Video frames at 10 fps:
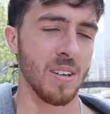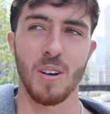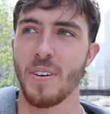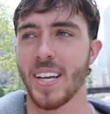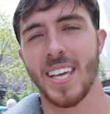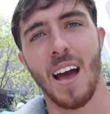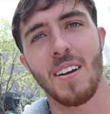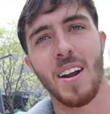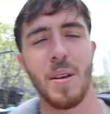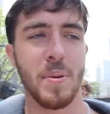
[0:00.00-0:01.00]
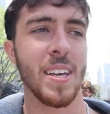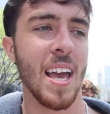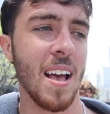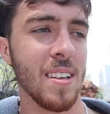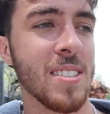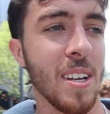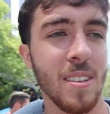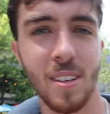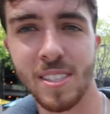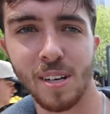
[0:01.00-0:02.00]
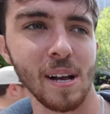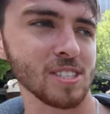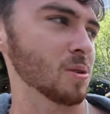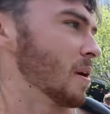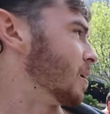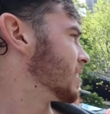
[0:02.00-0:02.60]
don't know if I count on it, but yeah, it looks like a rescue boat.